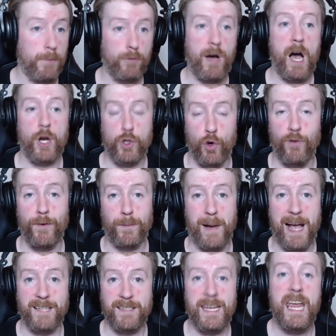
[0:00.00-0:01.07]
Mirage,
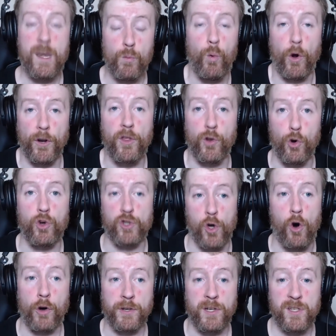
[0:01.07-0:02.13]
Overpass in one of those
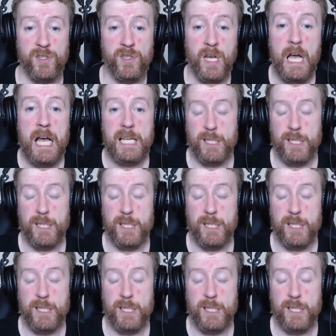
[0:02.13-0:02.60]
orders.